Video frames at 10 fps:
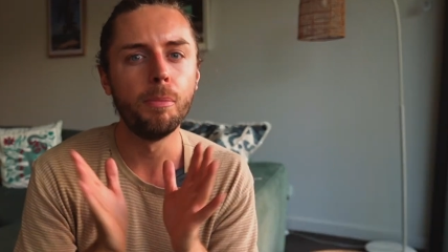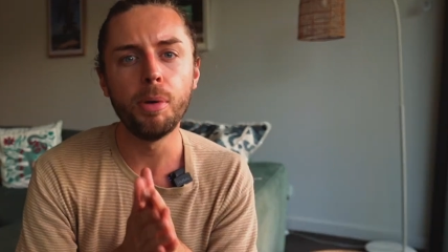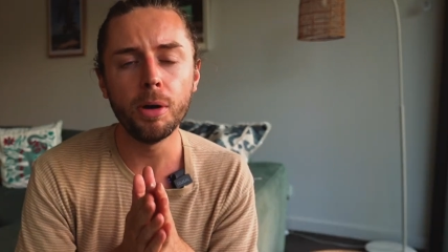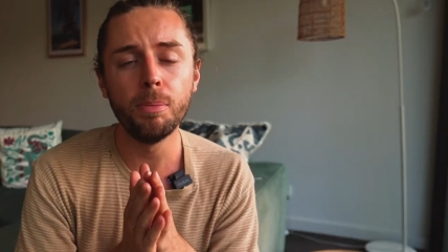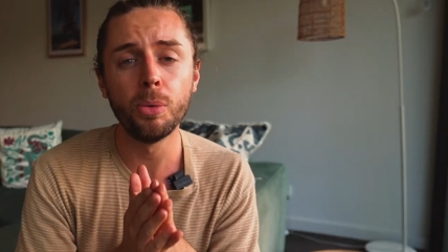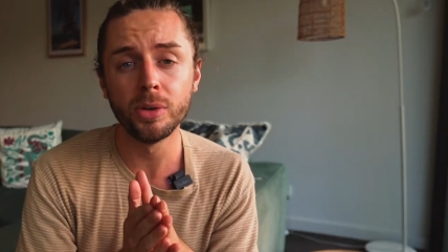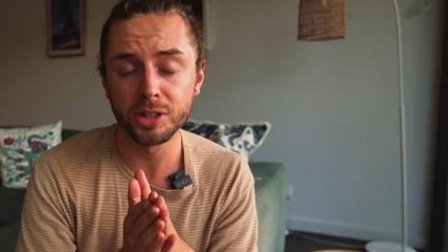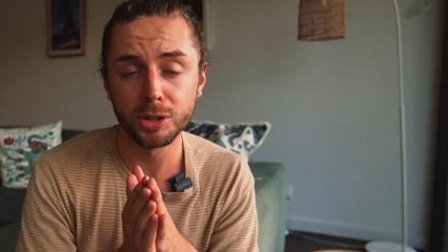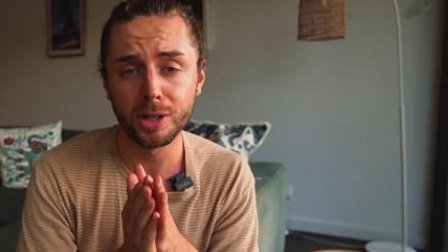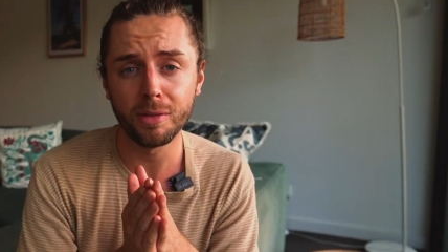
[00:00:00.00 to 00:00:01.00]
Bob
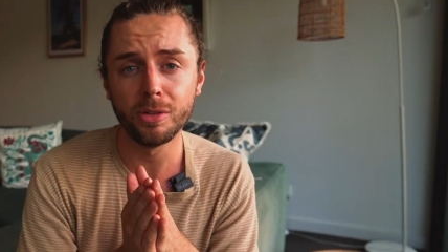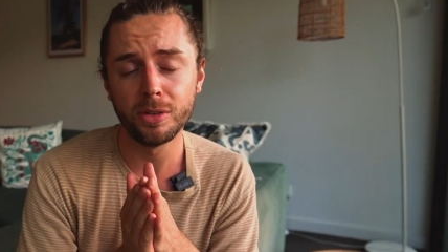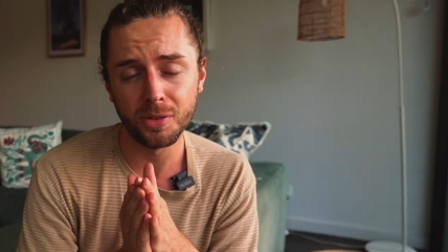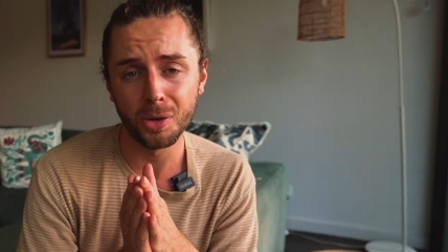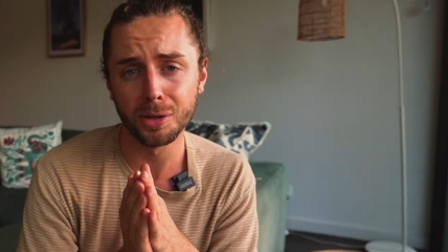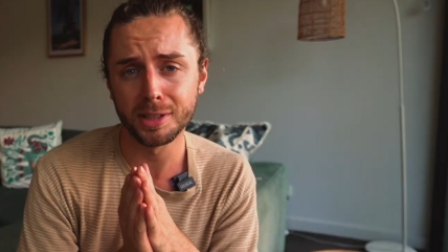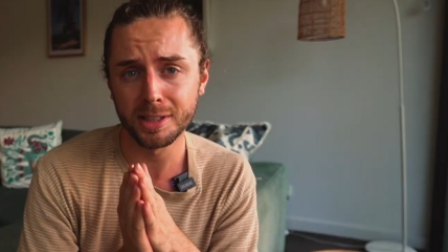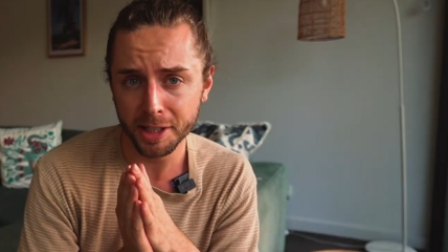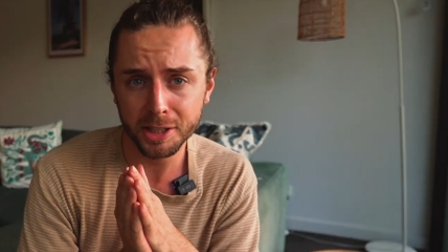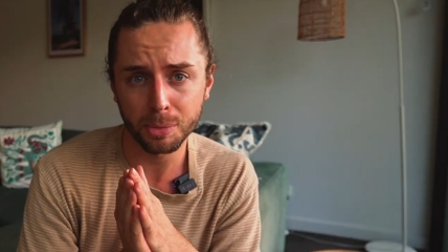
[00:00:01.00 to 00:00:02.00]
wants to travel for
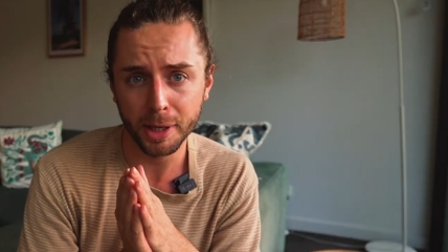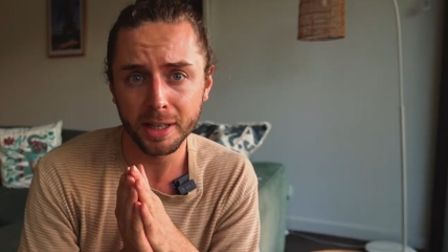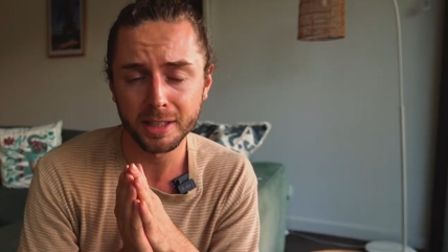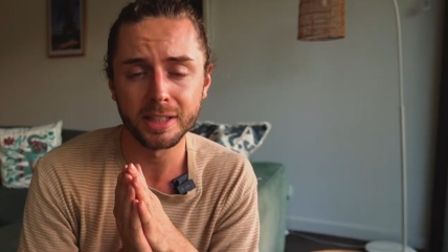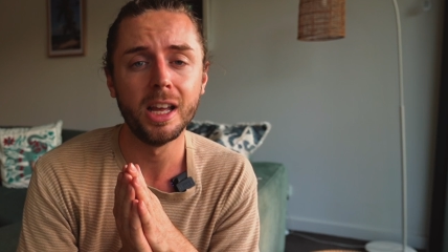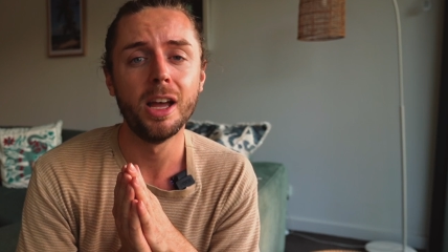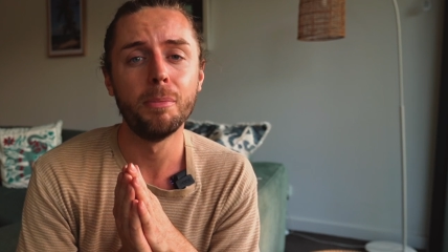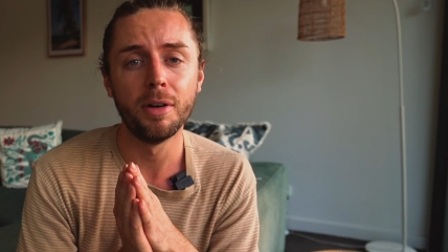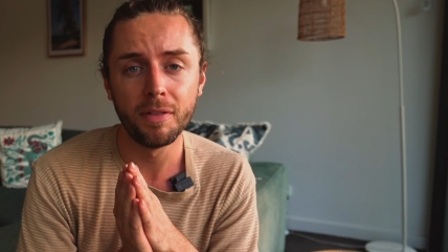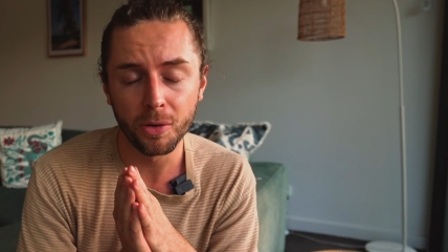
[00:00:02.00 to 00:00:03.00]
6 weeks
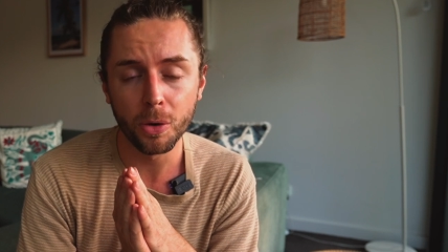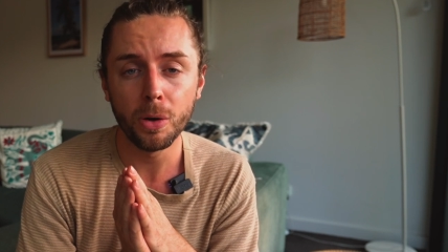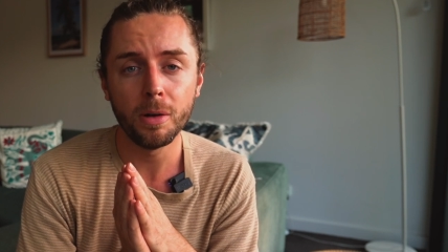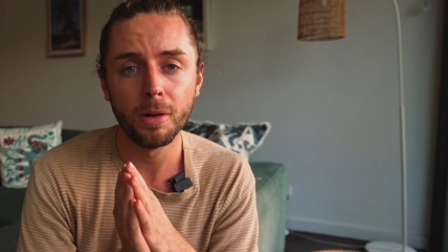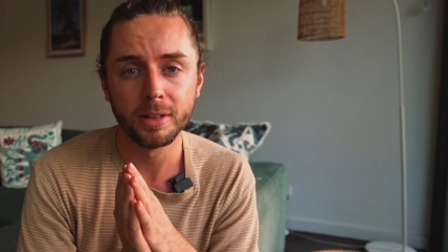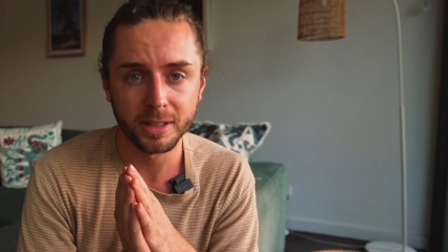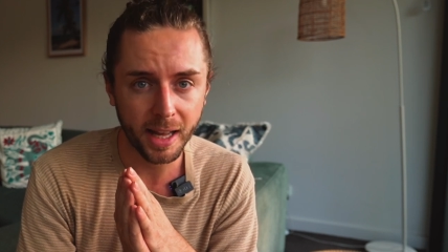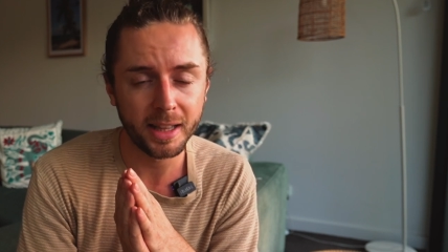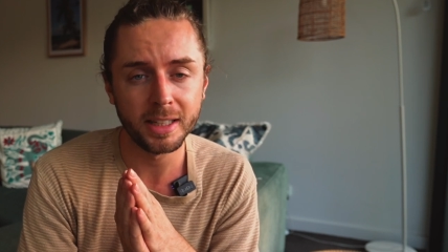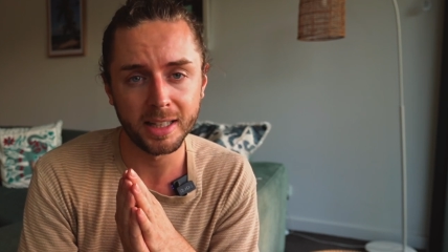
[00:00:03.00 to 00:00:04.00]
before
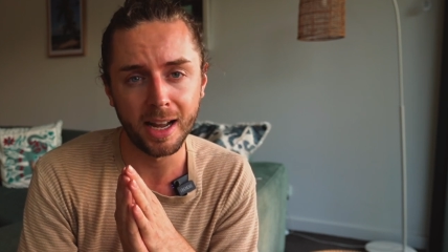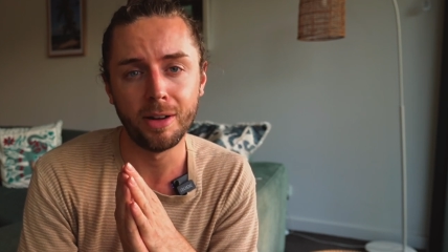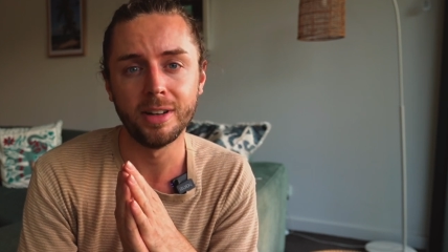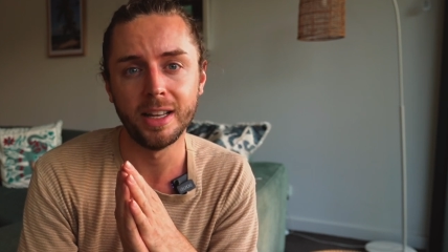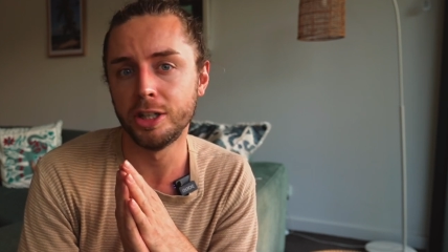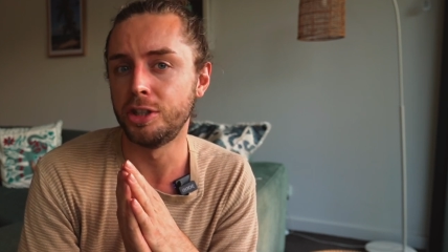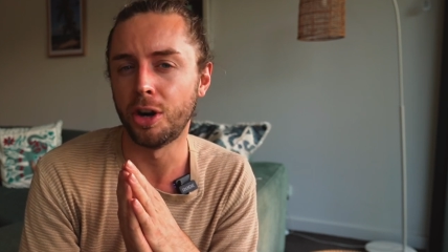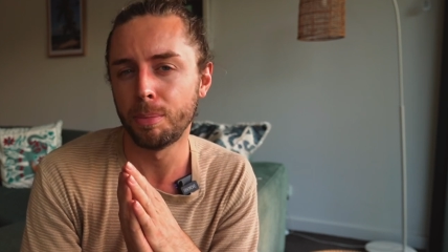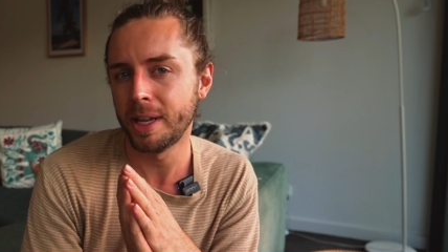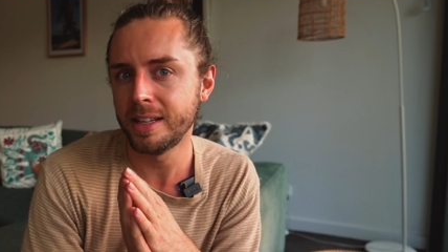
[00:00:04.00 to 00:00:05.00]
settling down in a
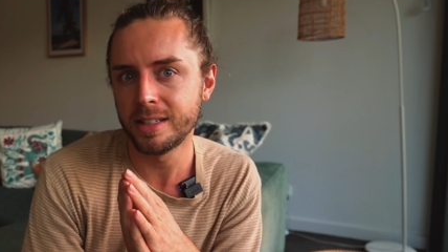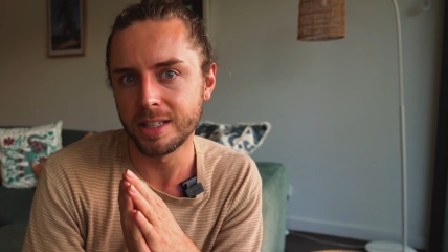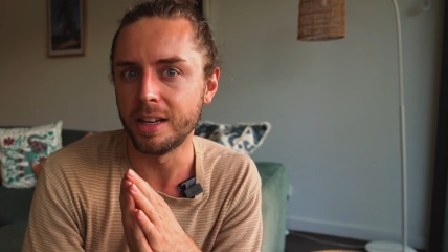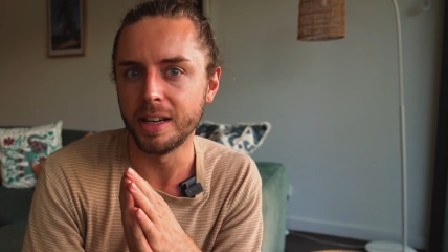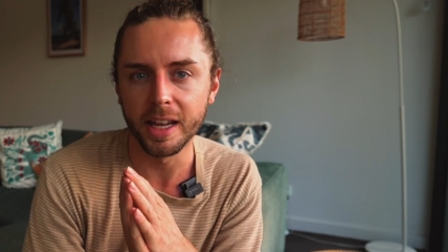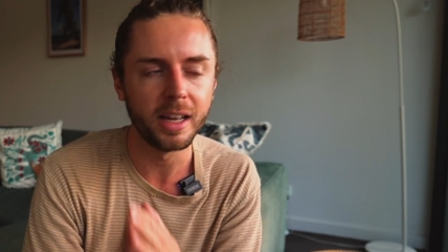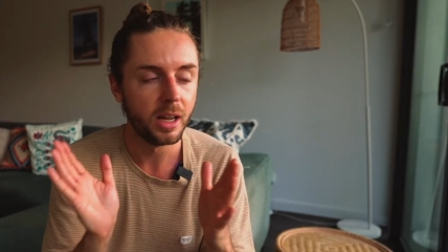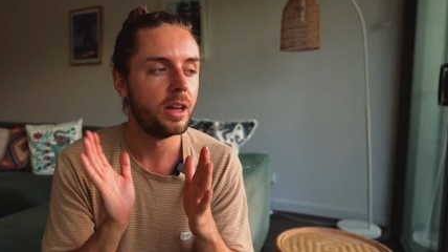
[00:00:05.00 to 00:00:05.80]
job in Sydney.